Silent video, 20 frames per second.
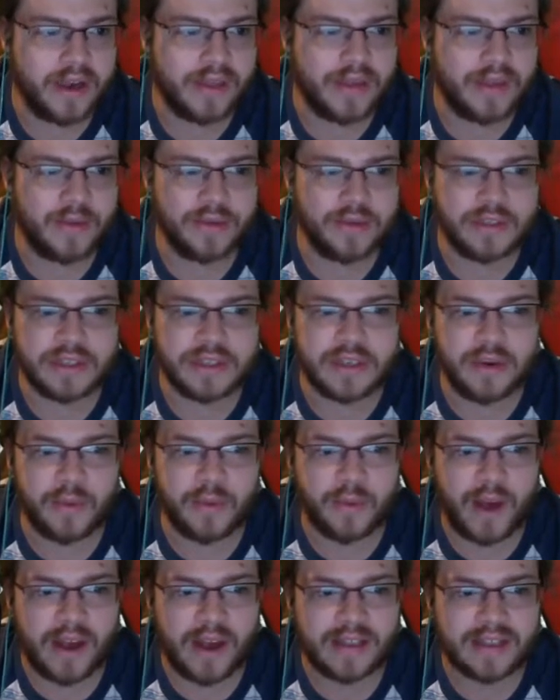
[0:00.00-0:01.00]
I think we're just going to
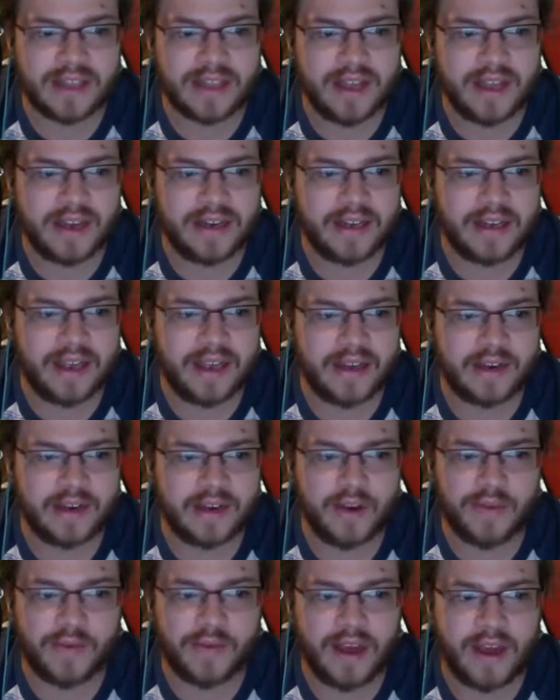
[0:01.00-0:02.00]
Rock Slide and
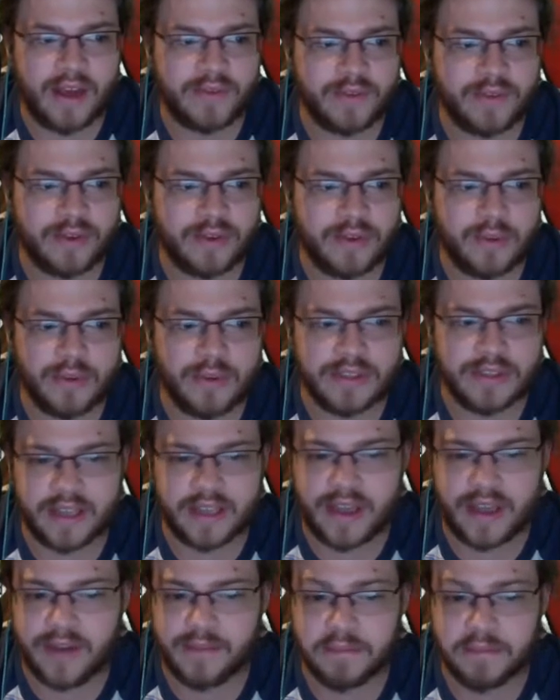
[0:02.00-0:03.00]
go for an After You once again.